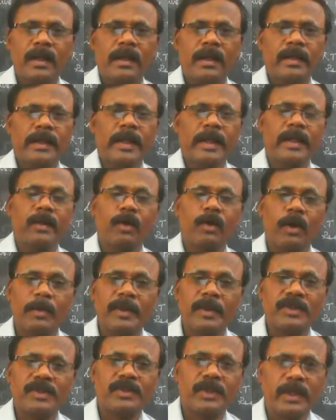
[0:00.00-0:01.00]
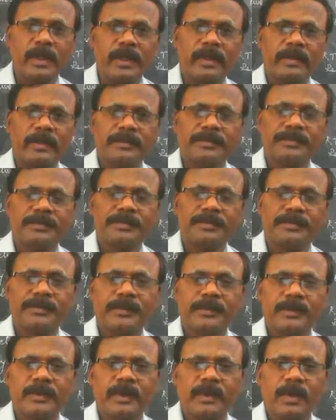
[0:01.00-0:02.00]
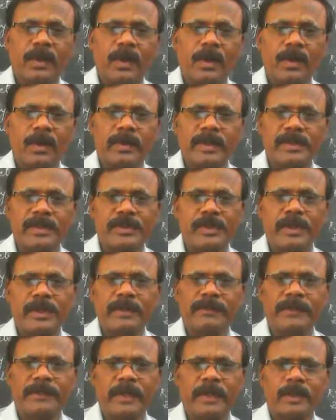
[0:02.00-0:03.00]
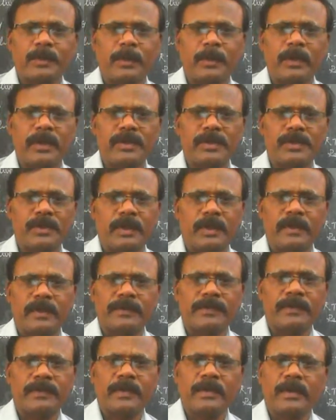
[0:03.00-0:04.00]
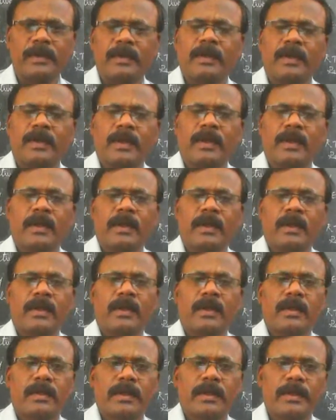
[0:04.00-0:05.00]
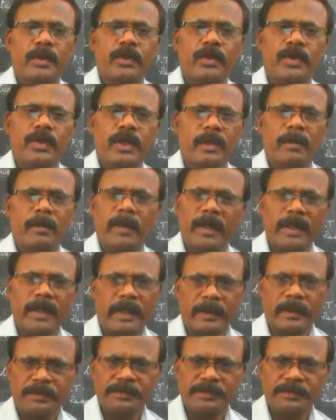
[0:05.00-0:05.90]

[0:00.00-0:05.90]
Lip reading: then Robertson, are the chief exponents of the neutral money.